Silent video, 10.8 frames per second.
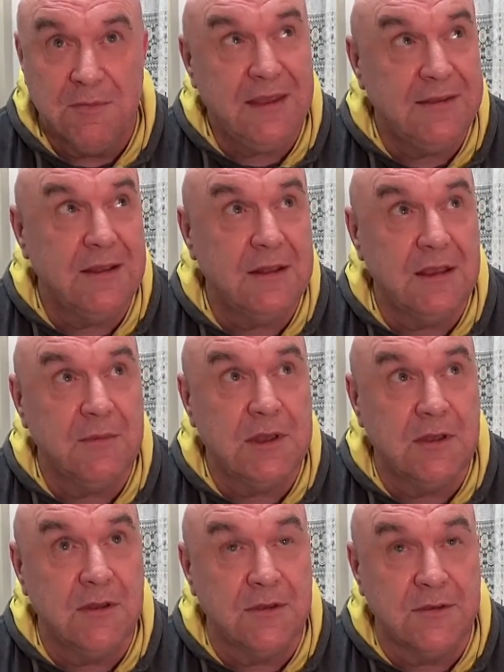Basically,
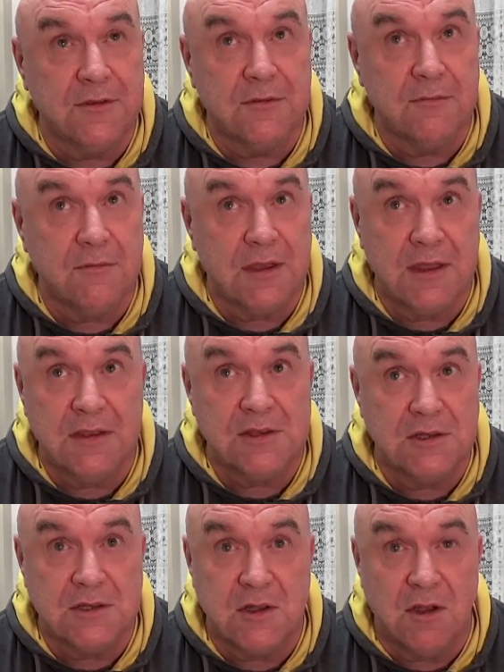because my
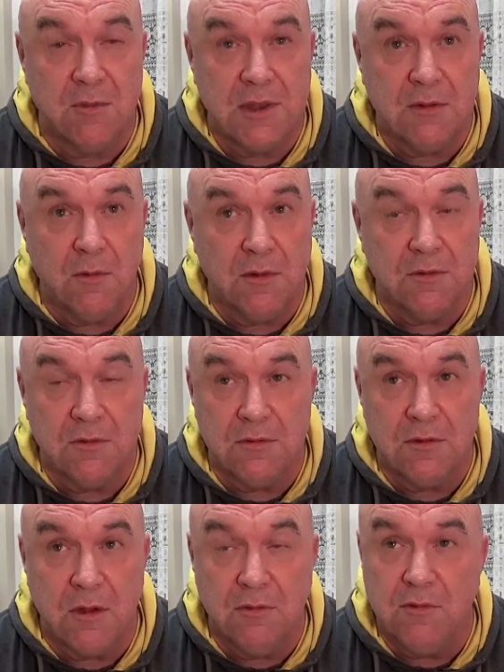kitchen has got to be
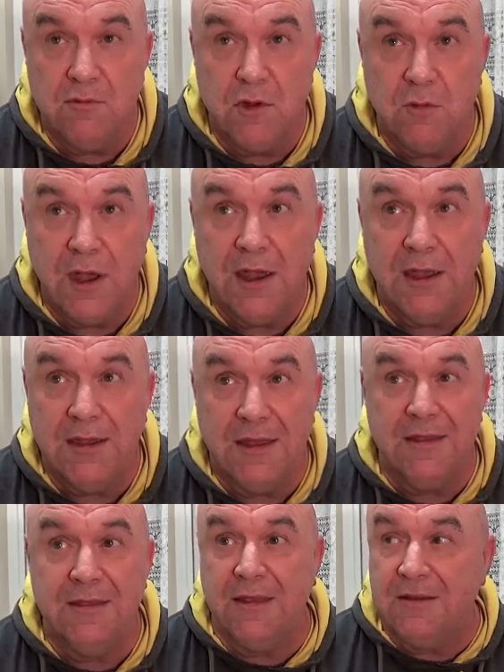the only room where
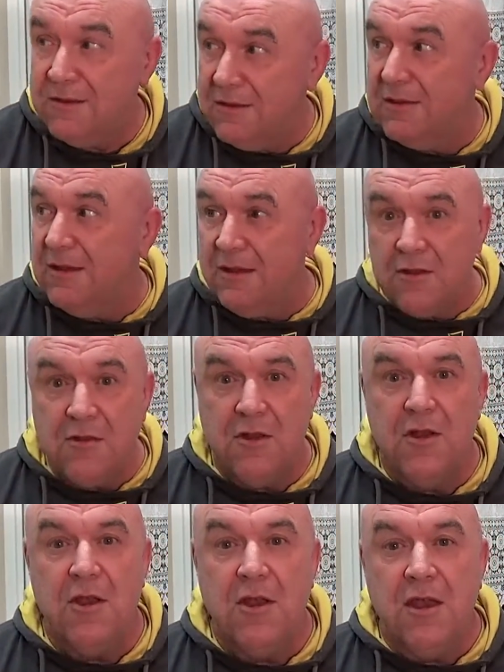
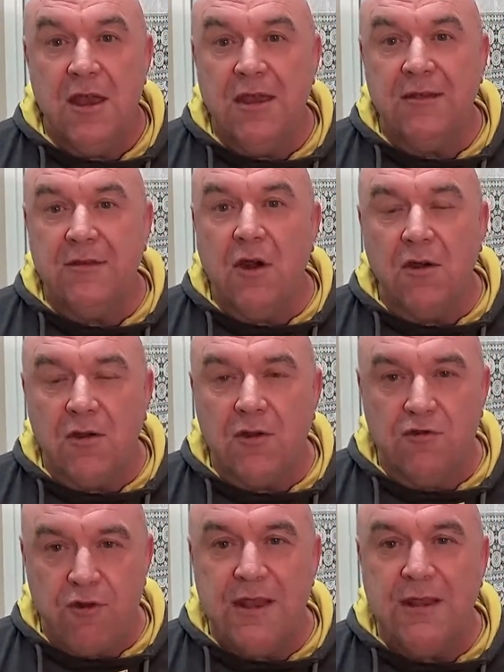it's got
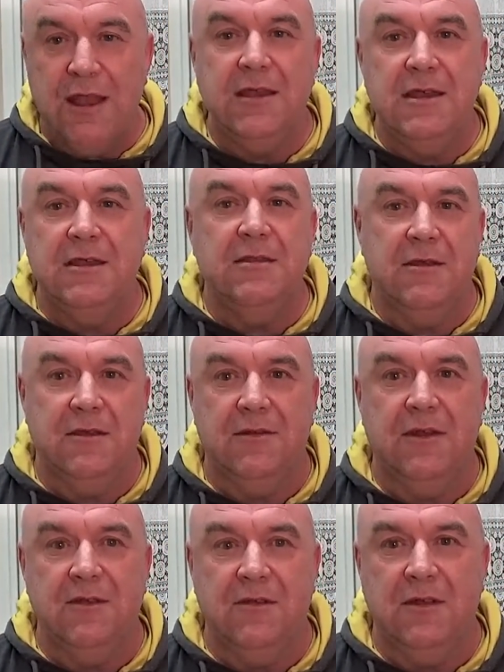great lighting,
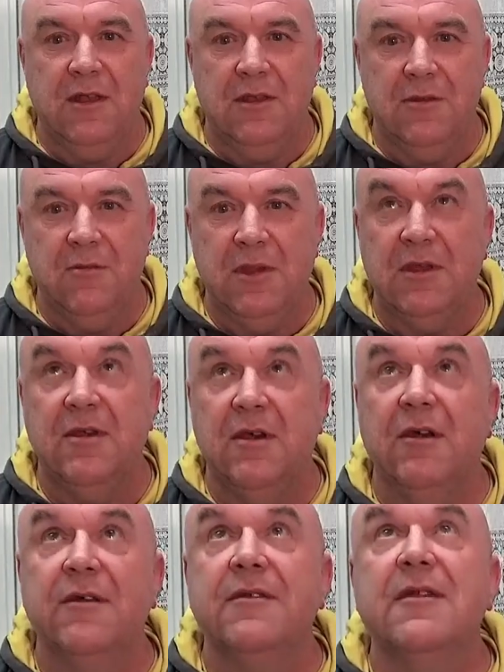essentially.
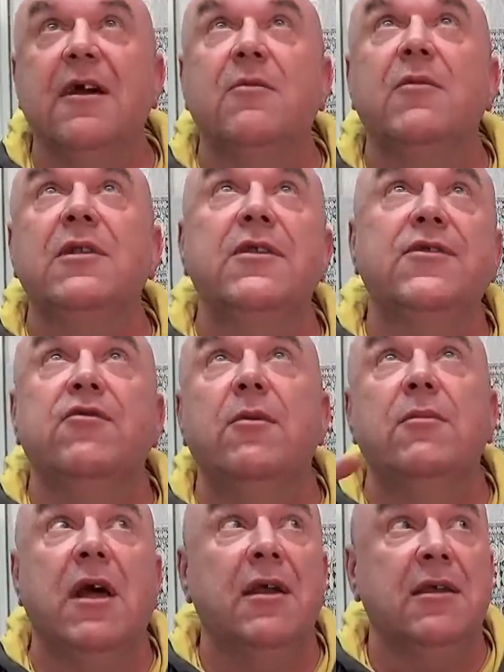Because, like, with the
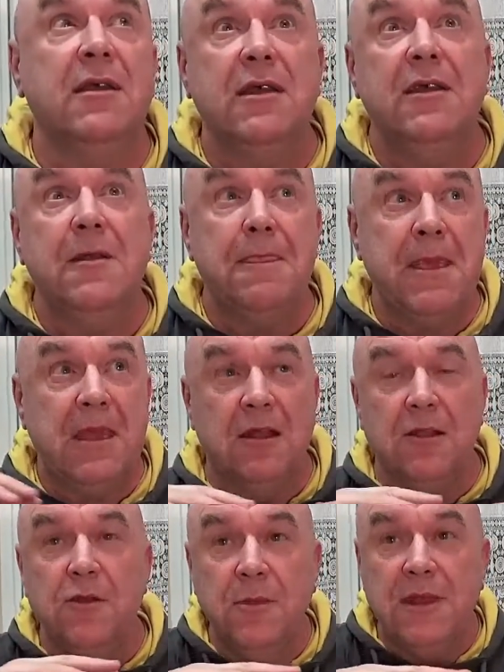strip light, it
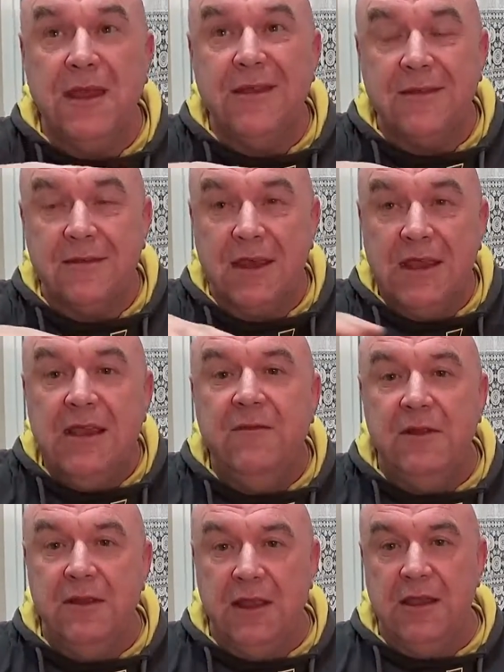illuminates
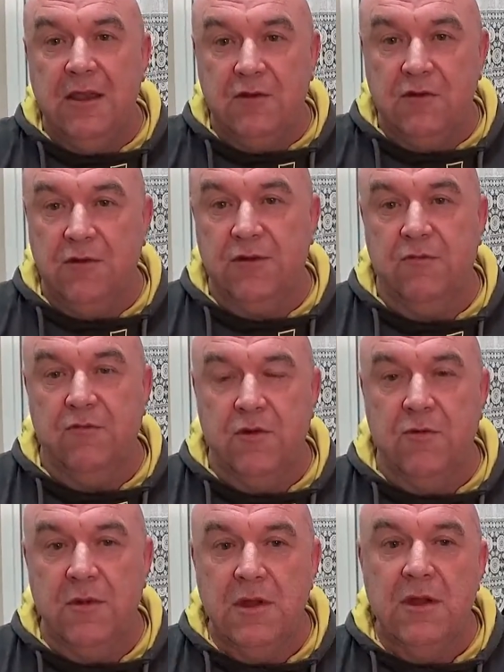evenly across the
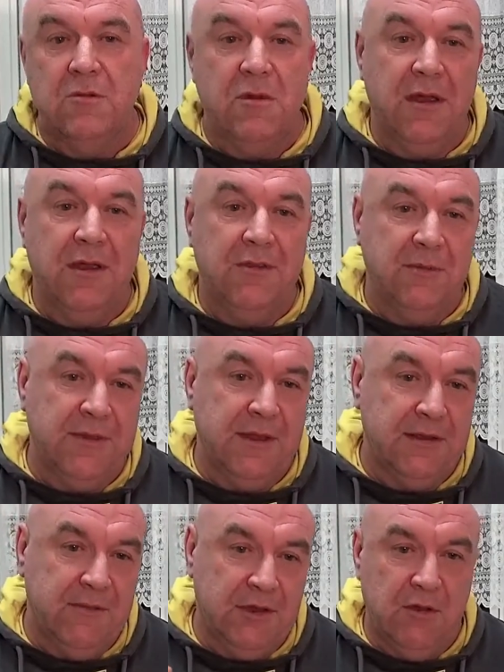room. Whereas
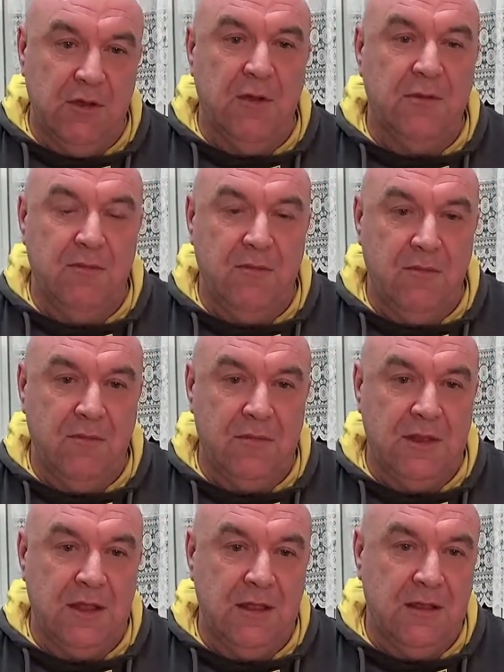sometimes if I do it in
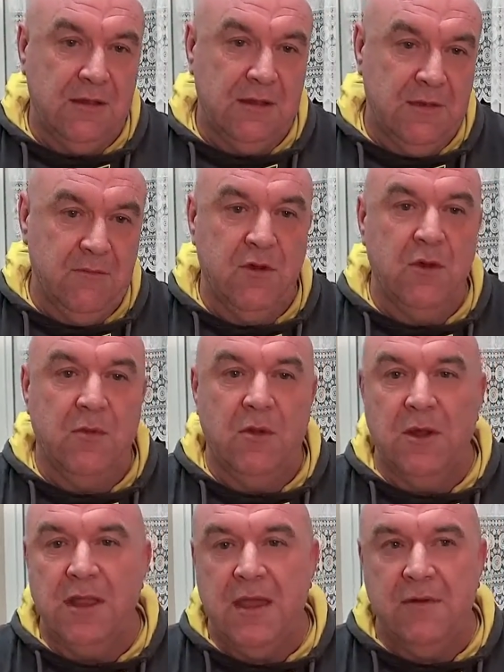the living room or
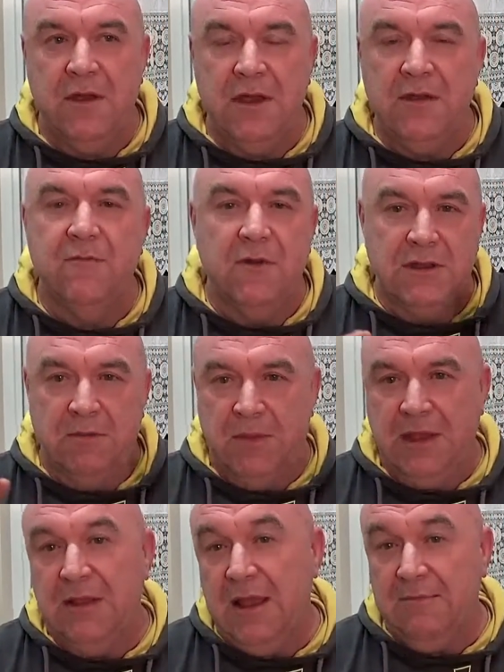whatever, even with the
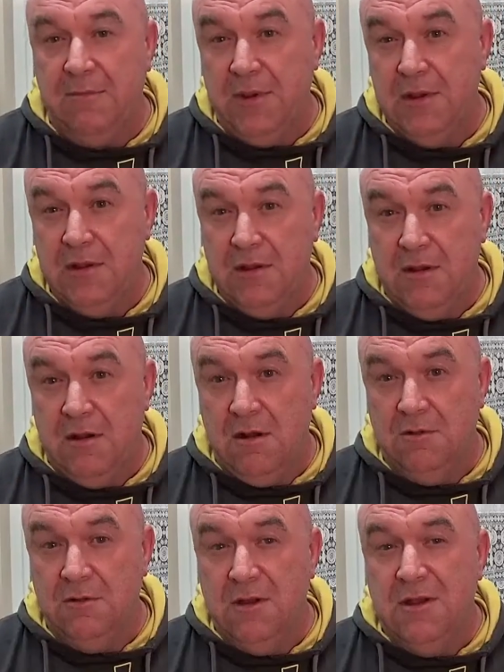big lamp
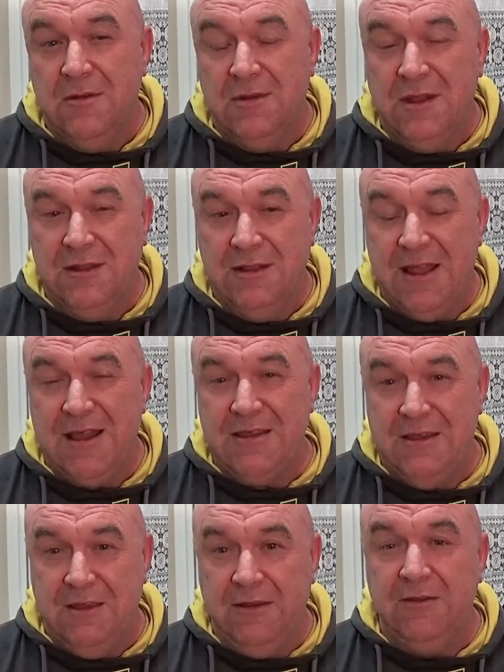on, the light
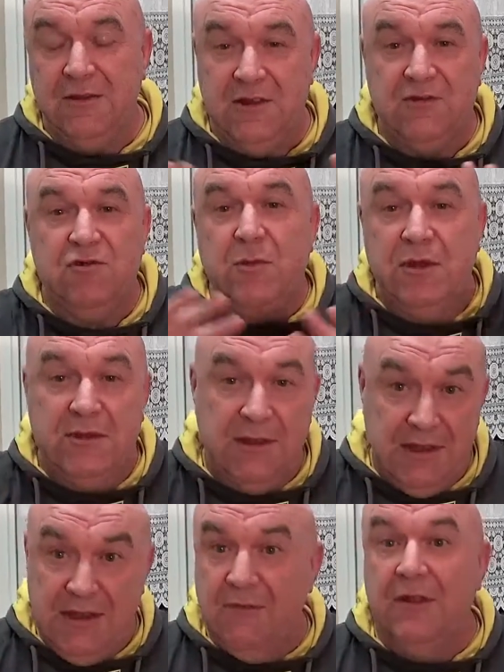isn't
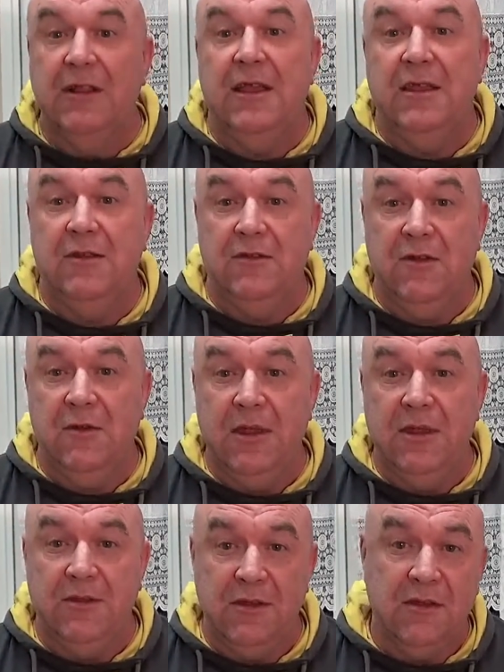distributed evenly, do you know what I
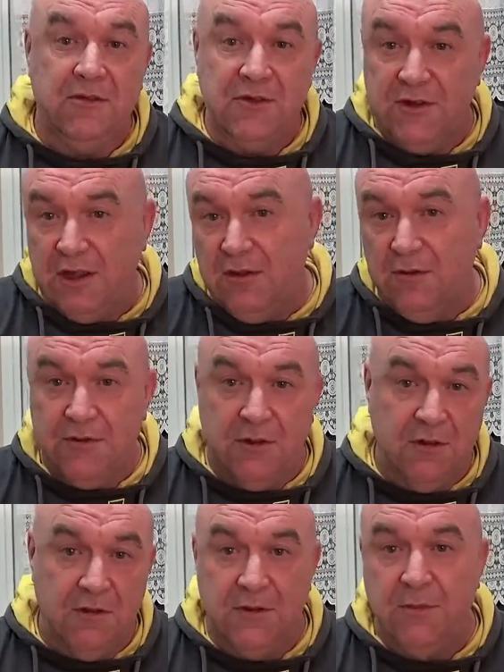mean? So you got shadows
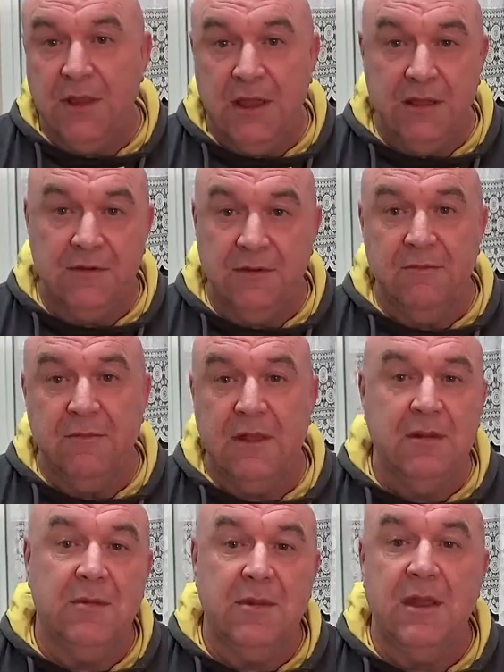all over the place and
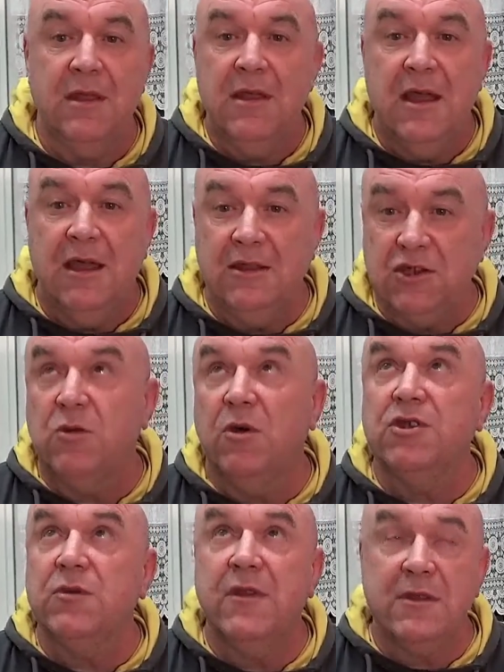blah, blah, blah. And I just
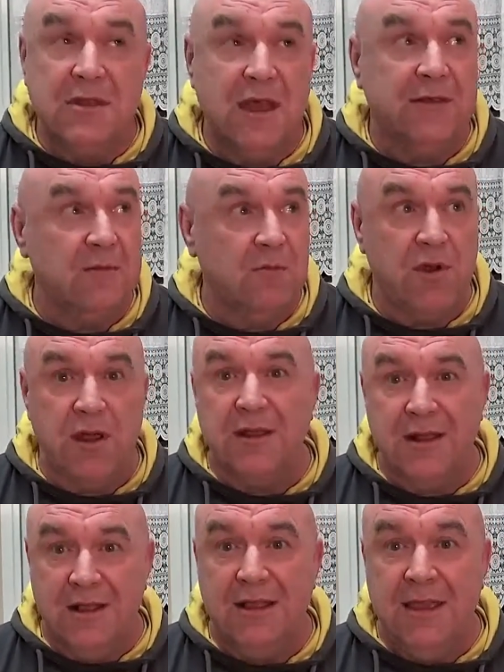wanted something nice and bright
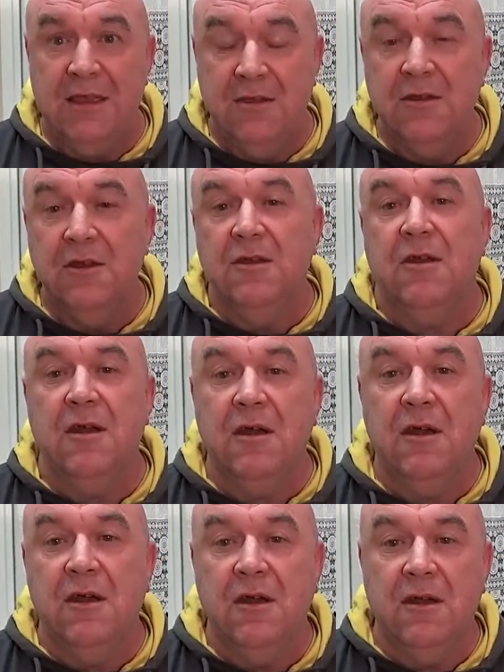and clear.
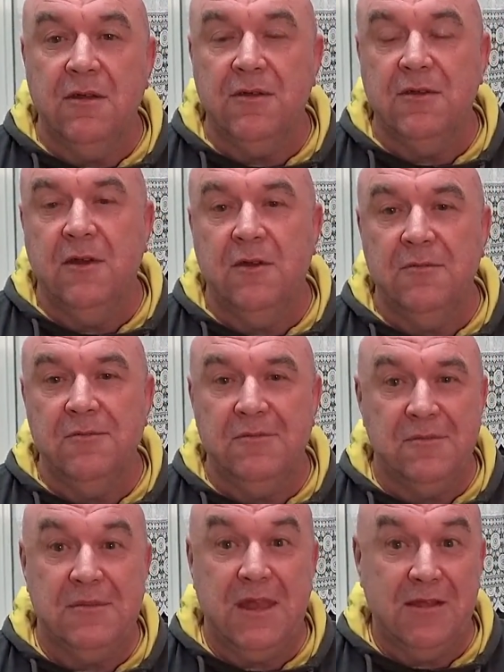So
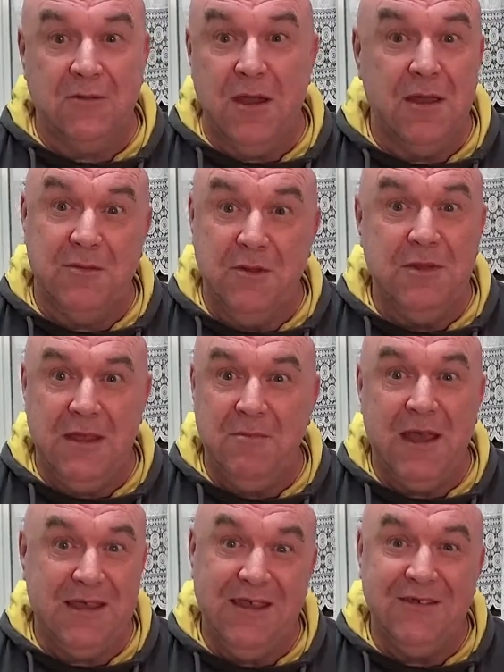that's why I'm doing it in
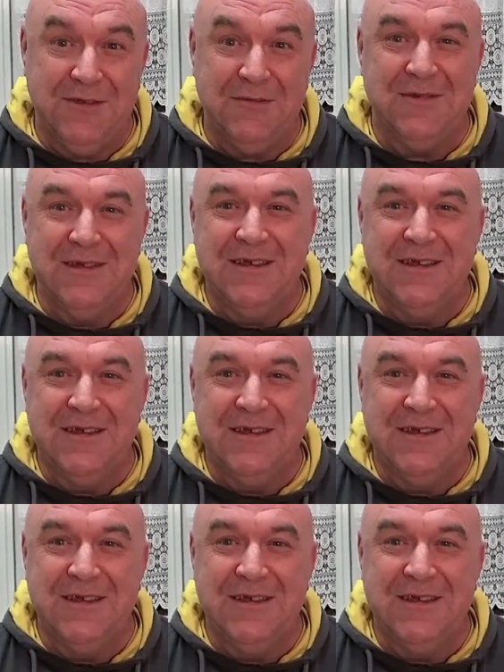my kitchen.